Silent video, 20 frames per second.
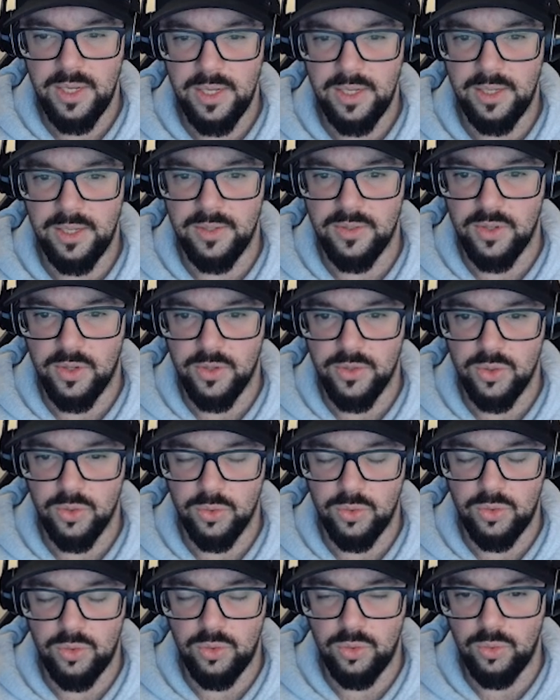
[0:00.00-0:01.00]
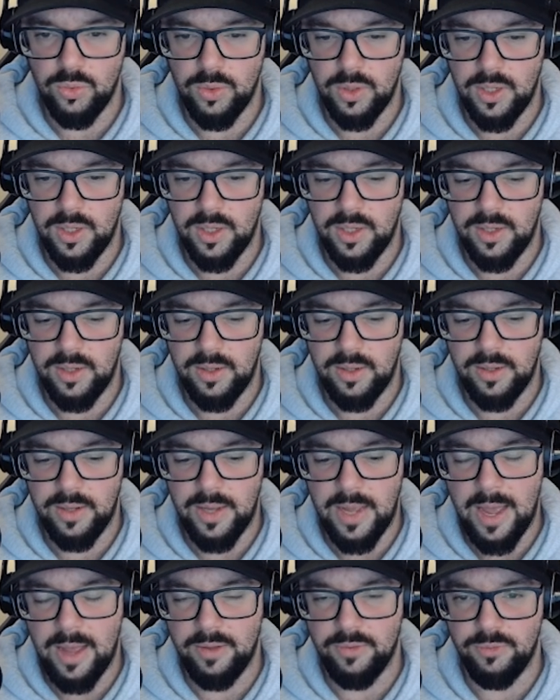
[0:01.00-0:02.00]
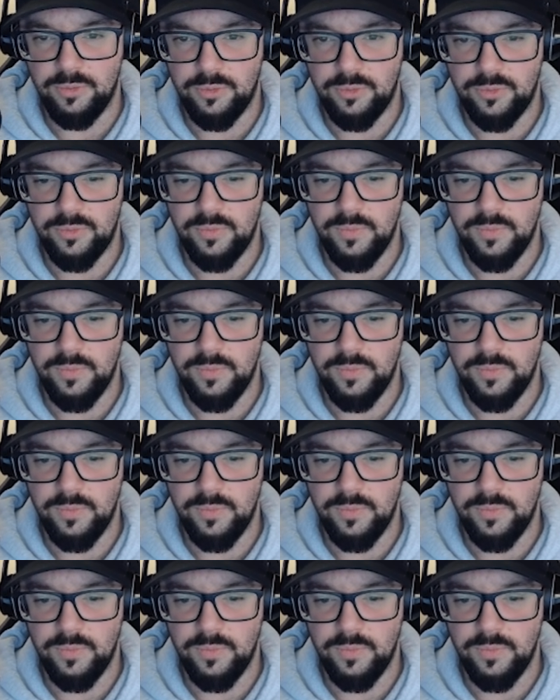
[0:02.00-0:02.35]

is also to have